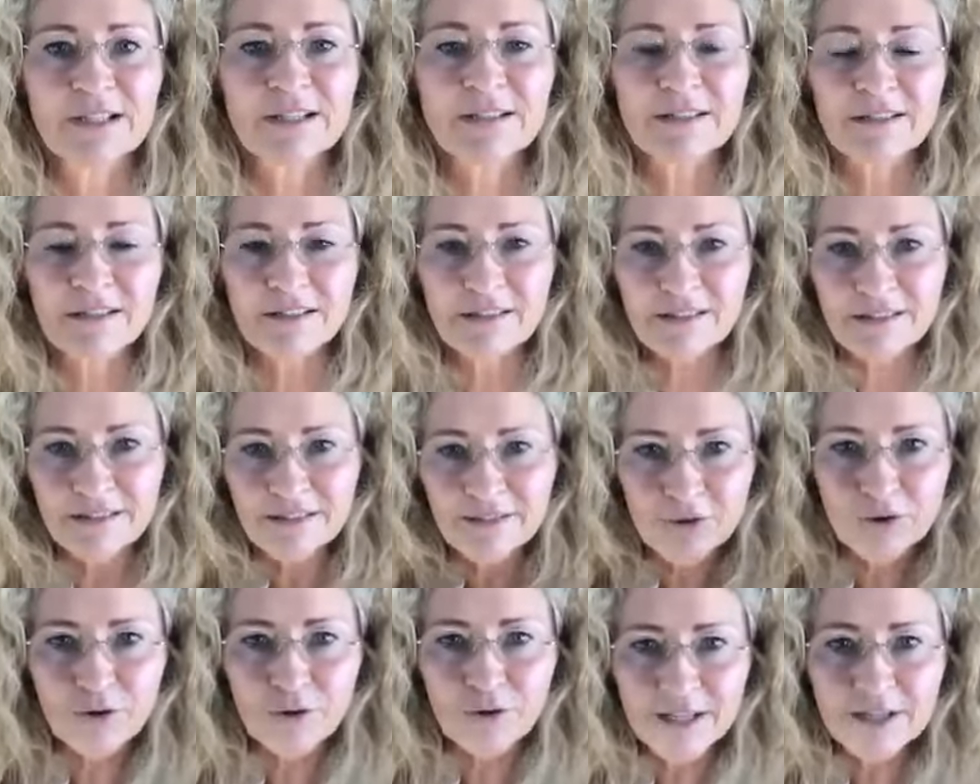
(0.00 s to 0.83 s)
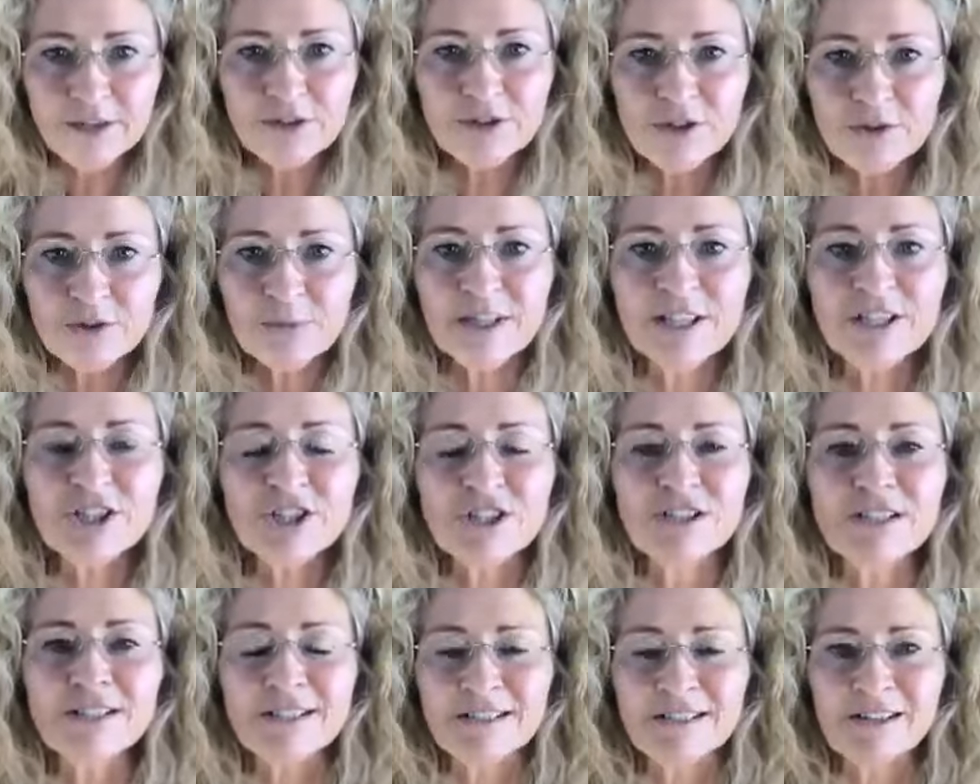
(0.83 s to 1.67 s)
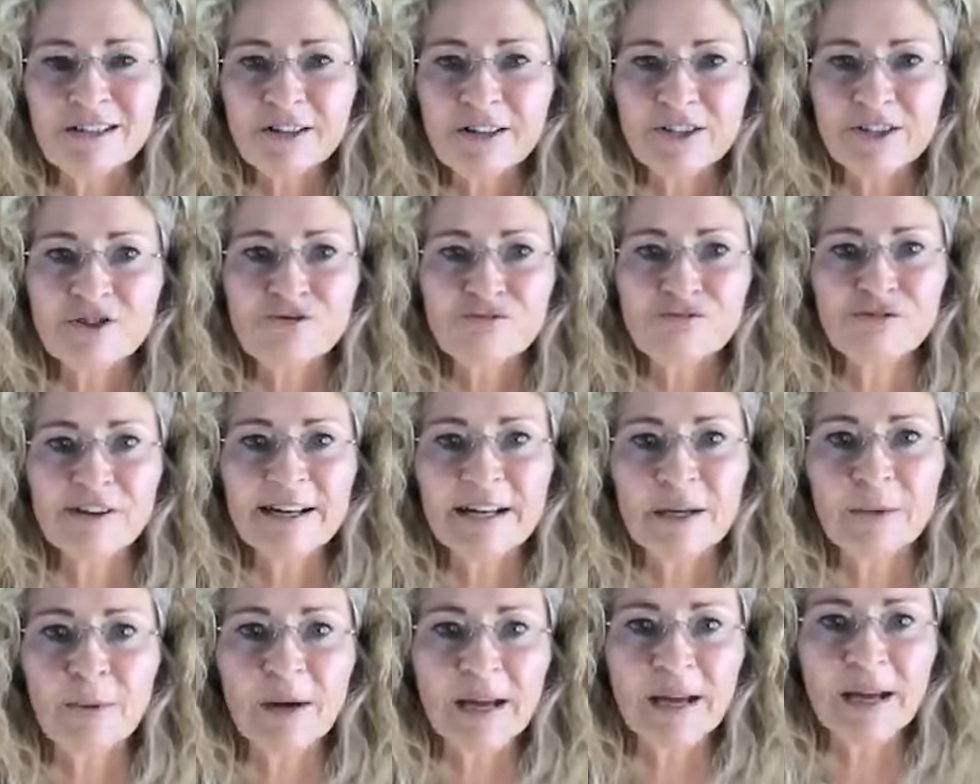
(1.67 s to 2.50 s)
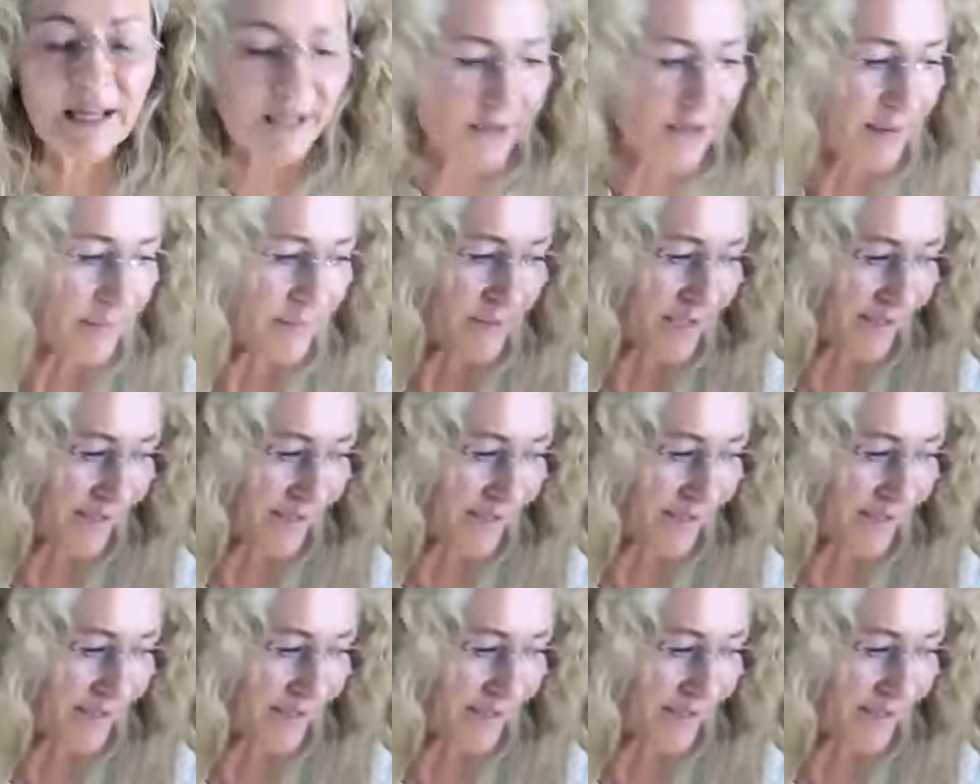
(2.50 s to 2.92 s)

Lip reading: So your intuition is starting to really waken up